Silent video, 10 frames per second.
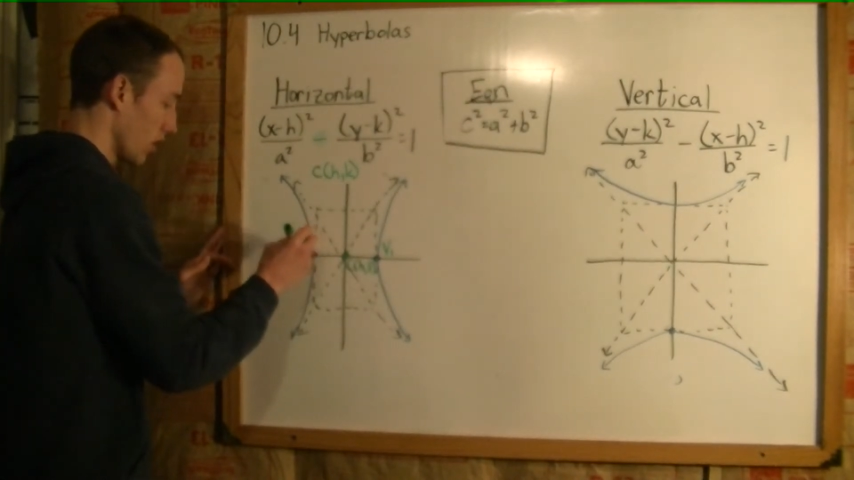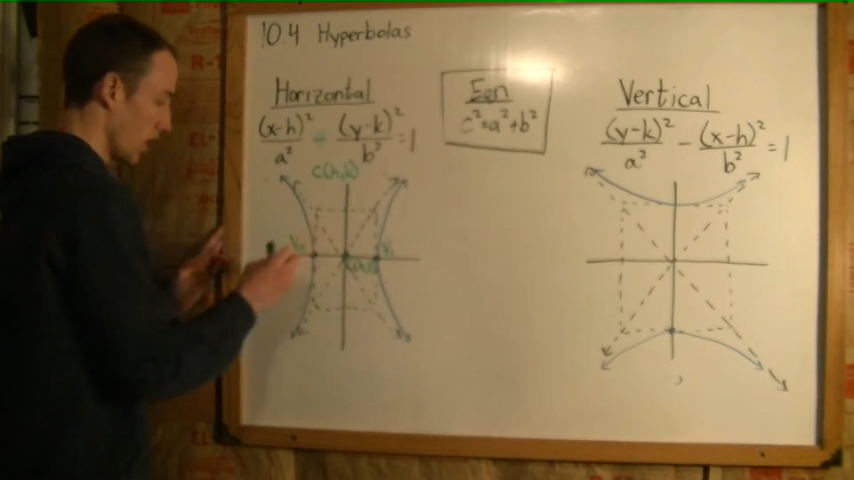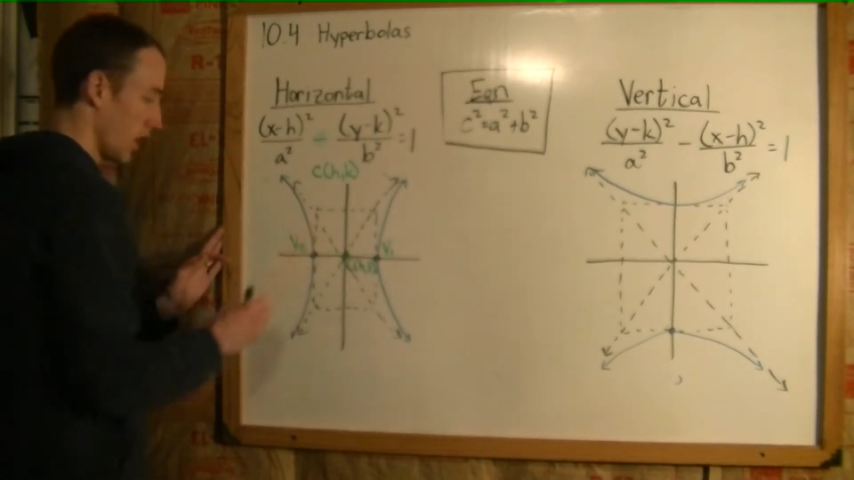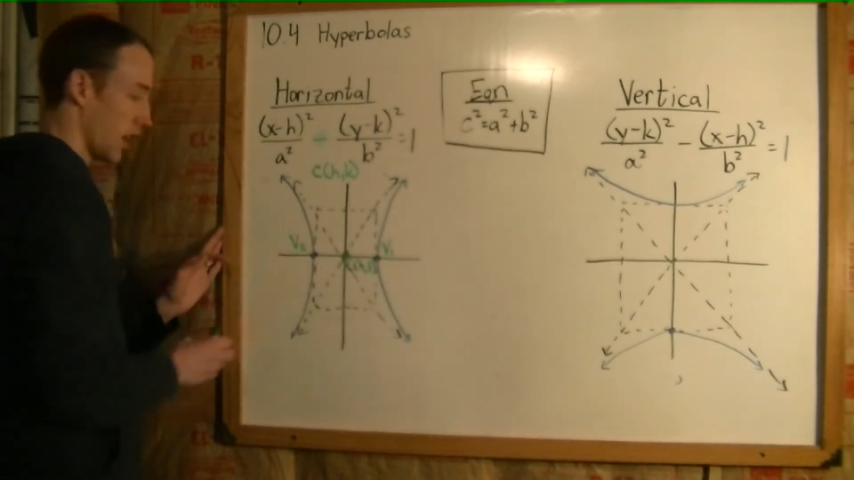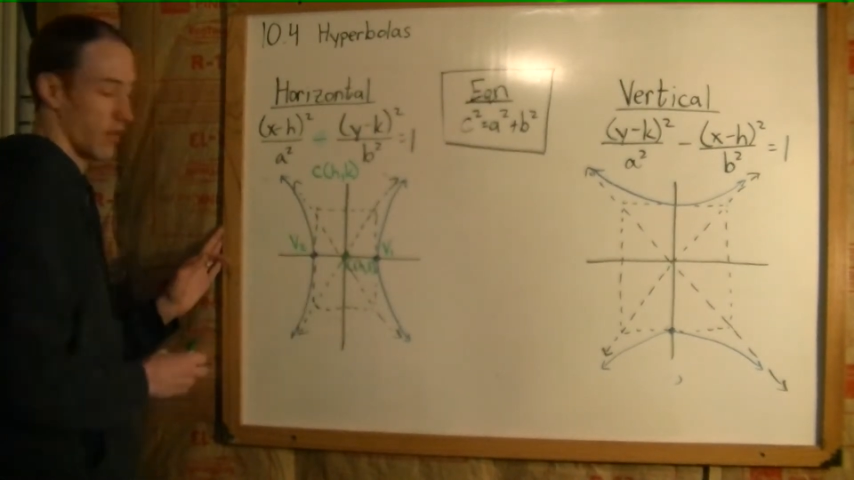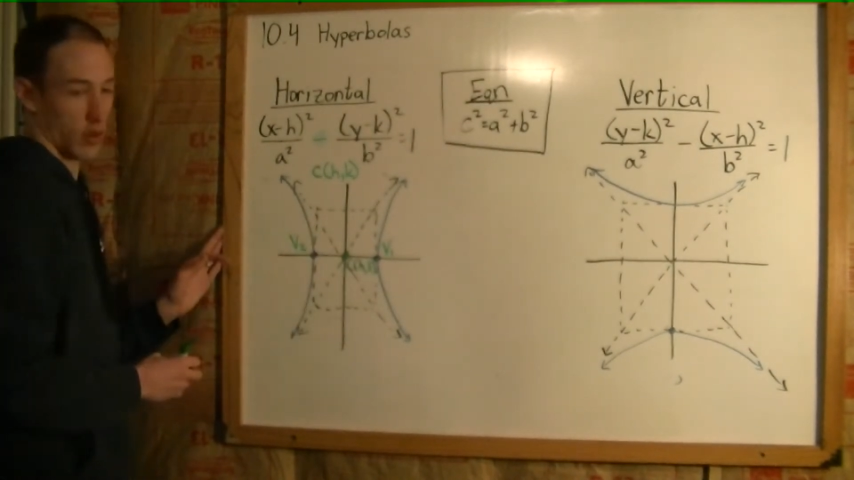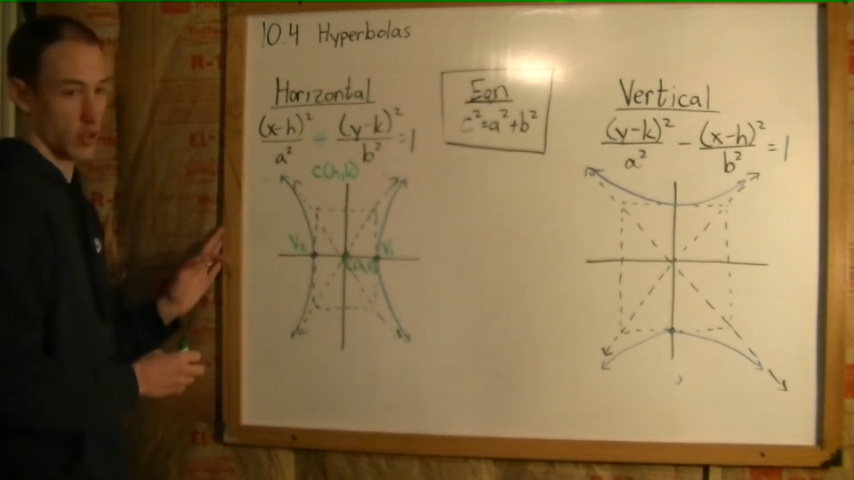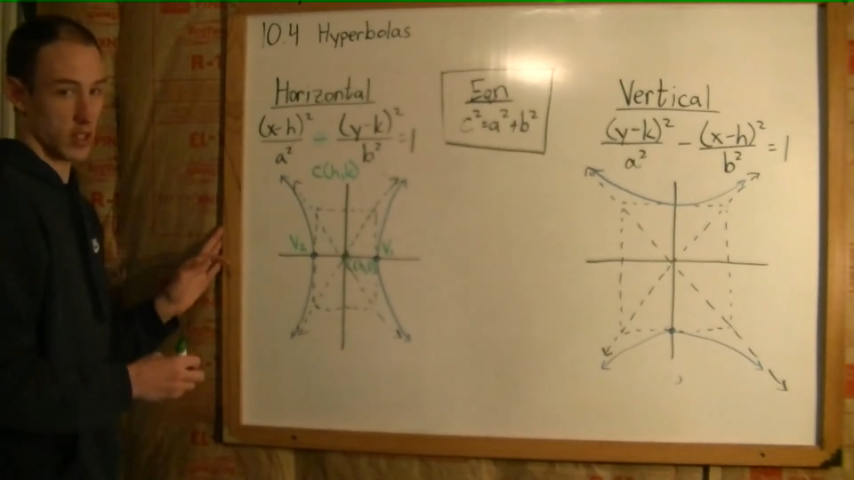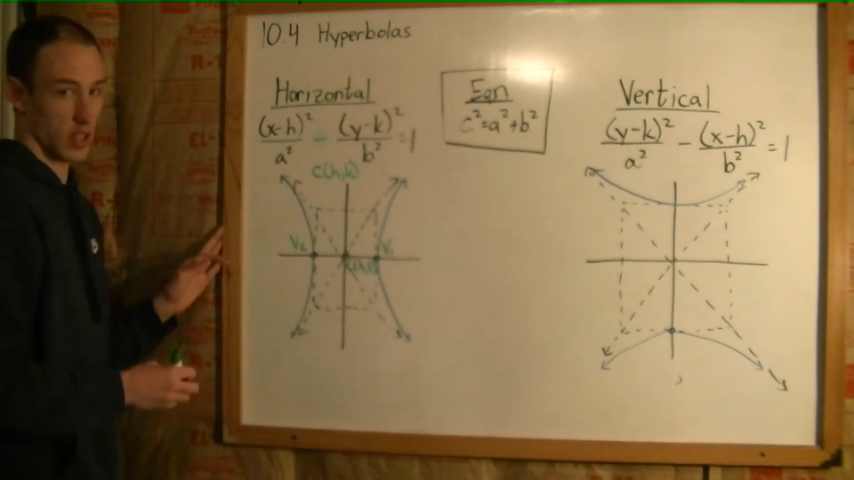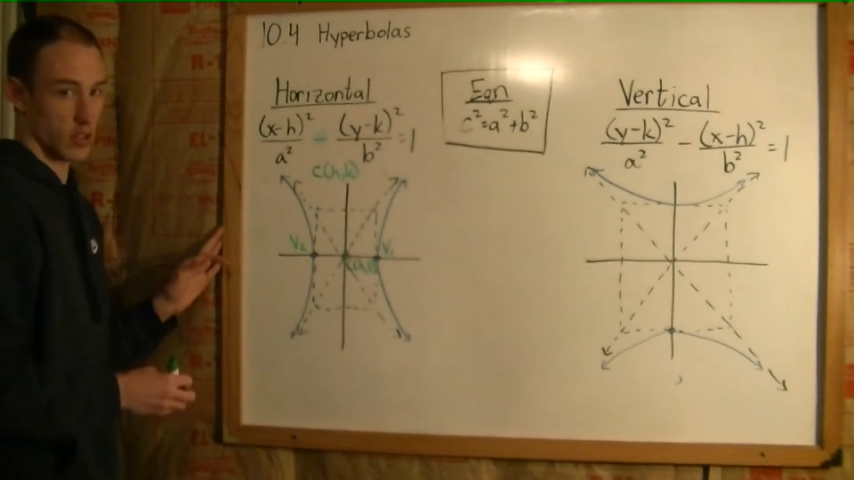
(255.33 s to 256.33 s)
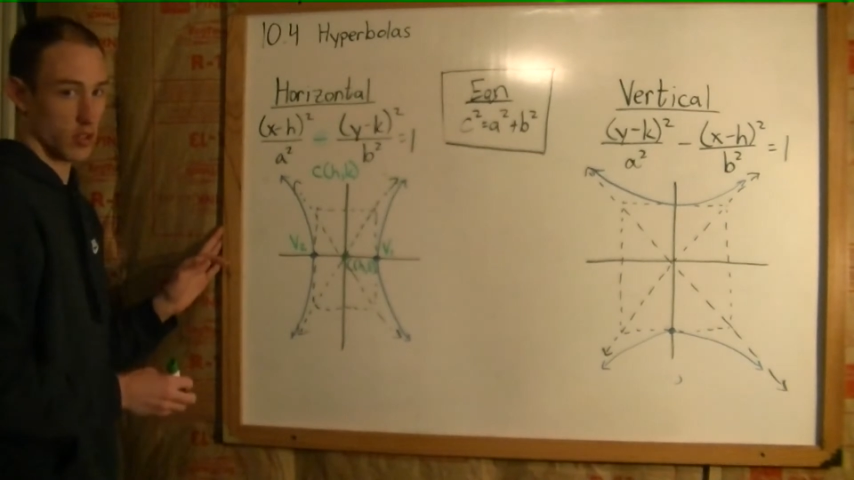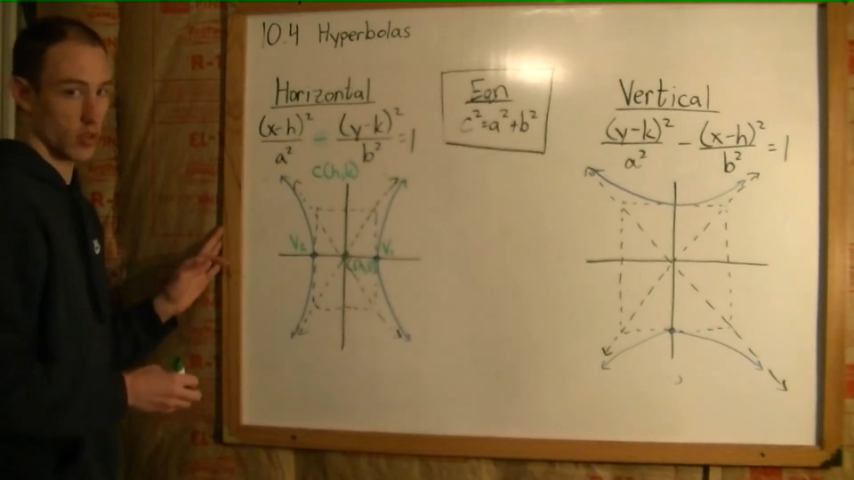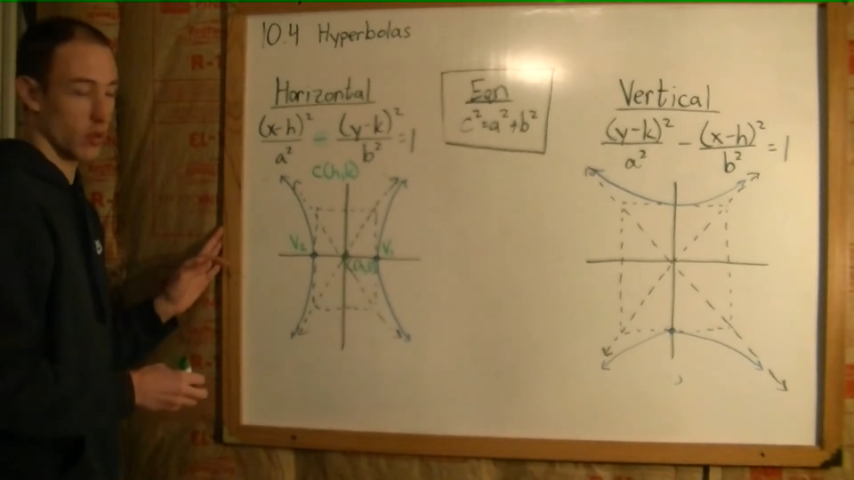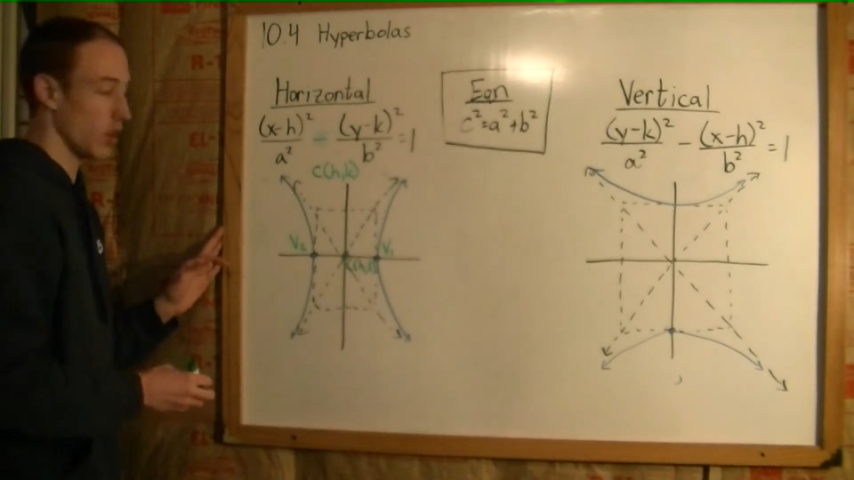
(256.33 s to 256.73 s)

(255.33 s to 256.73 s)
and vertex 2.